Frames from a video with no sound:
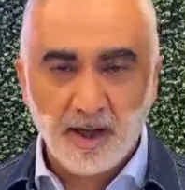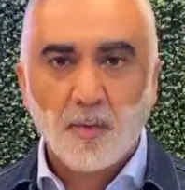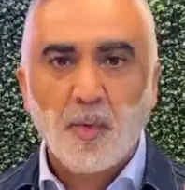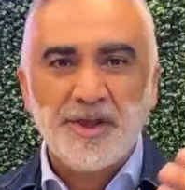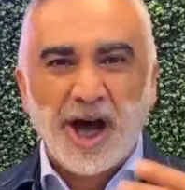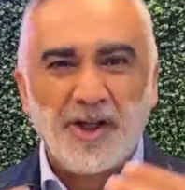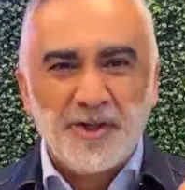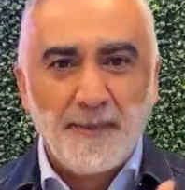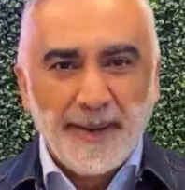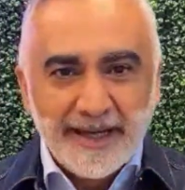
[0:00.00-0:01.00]
with
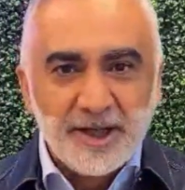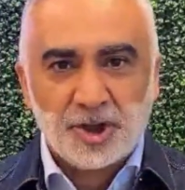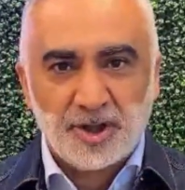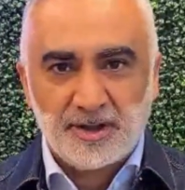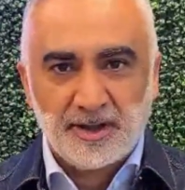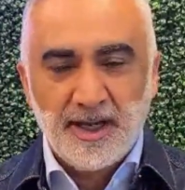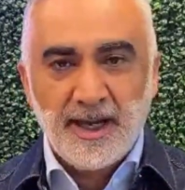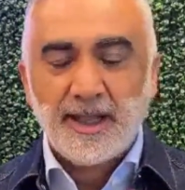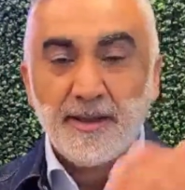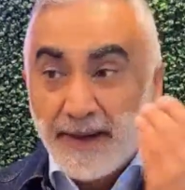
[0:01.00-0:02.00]
the patient,
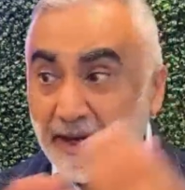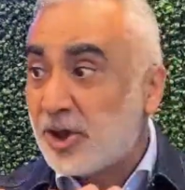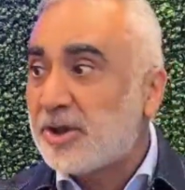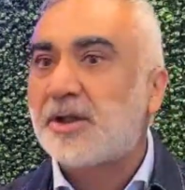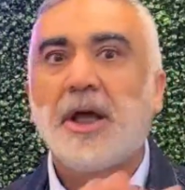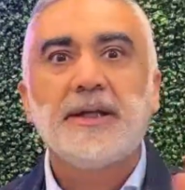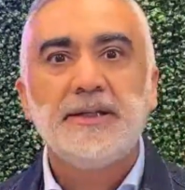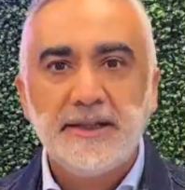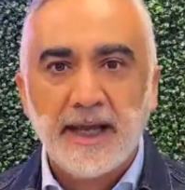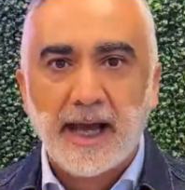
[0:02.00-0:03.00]
and the patient's like,
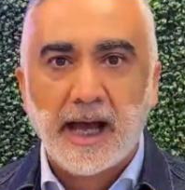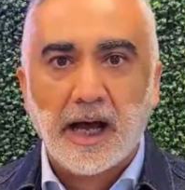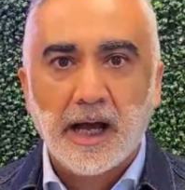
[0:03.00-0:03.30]
yeah,